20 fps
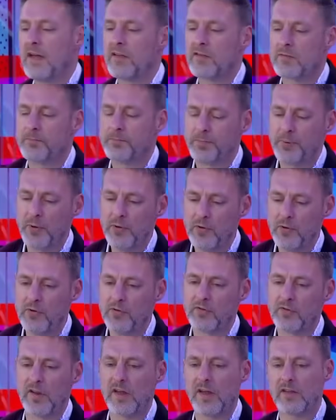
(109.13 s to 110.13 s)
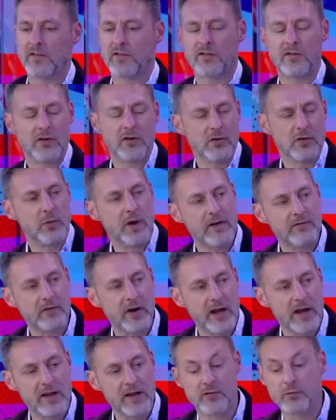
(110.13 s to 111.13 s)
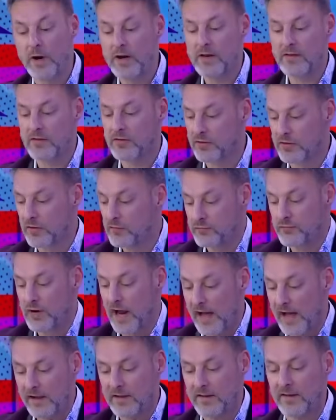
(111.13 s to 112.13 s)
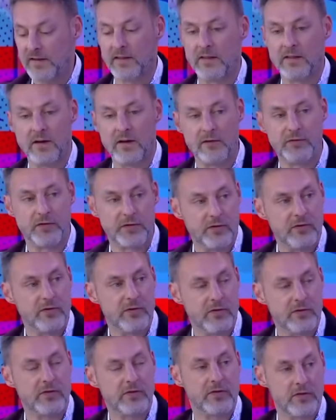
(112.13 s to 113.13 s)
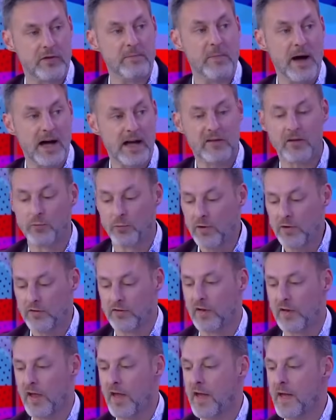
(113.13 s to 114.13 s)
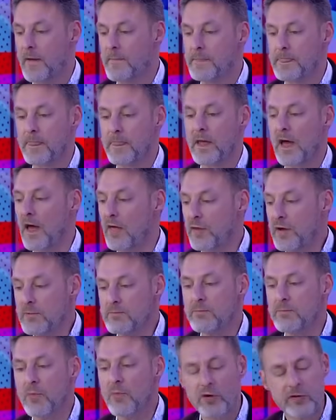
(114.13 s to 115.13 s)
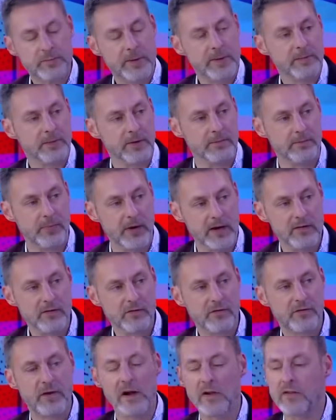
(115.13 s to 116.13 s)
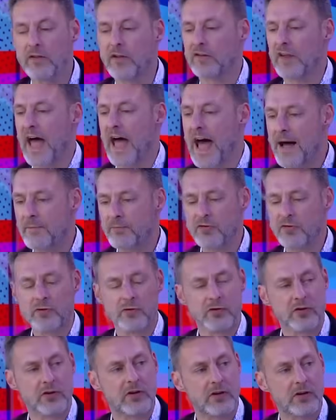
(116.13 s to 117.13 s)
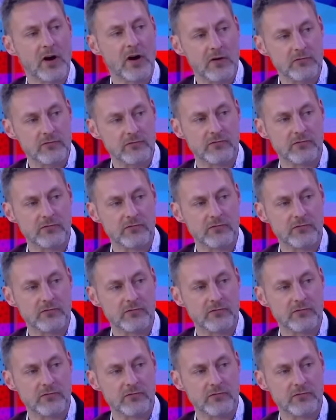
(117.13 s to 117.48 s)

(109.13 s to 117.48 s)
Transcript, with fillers: it's booze, it's, you know, whatever it is, when the reality of the matter was, I think most people in Britain felt this absolute gut